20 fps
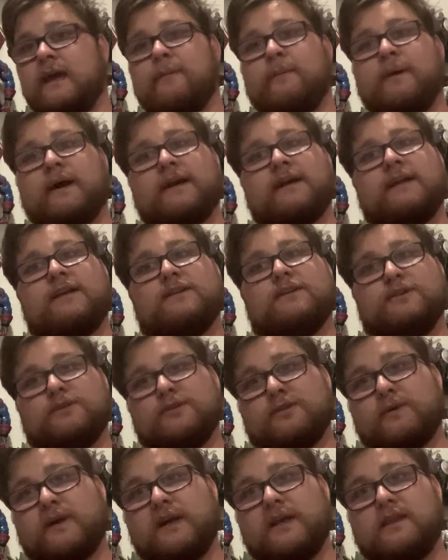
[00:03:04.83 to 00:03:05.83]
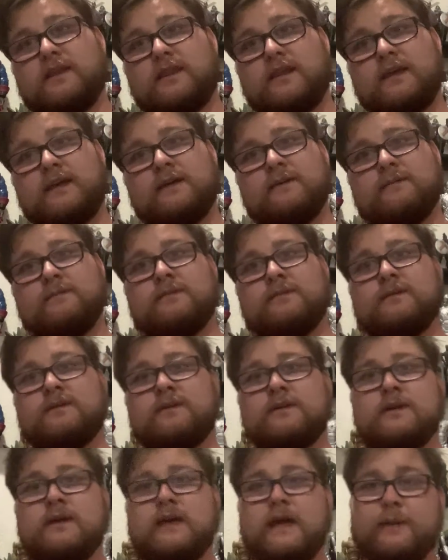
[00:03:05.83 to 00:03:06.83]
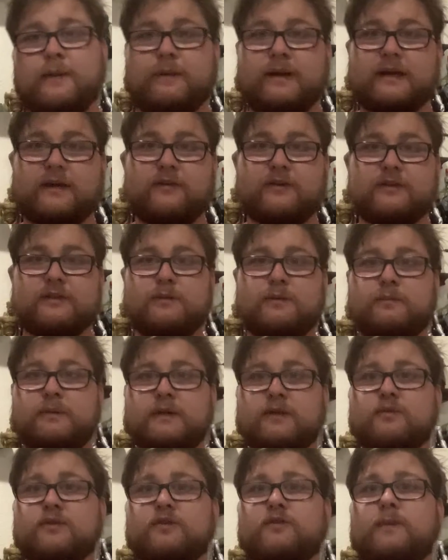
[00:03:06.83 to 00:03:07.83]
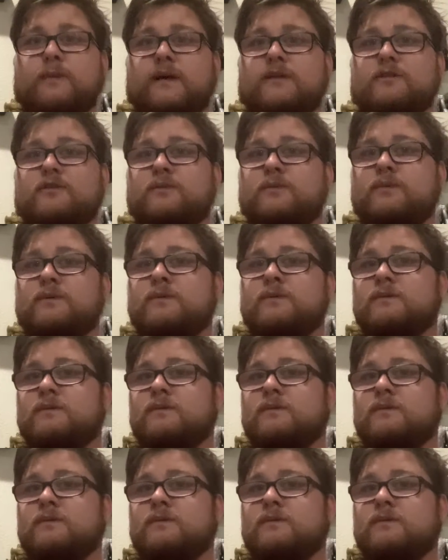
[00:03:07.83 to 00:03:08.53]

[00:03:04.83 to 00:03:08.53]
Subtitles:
am I going to do the right thing? Am I going to be responsible?